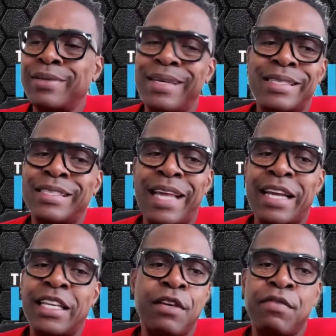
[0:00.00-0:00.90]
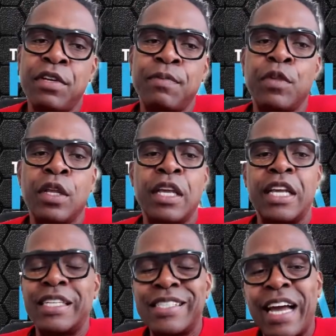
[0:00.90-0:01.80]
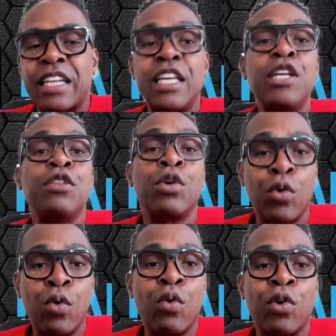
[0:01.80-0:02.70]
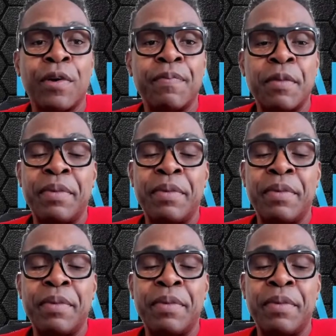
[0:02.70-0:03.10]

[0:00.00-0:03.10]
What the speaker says: it's not either or,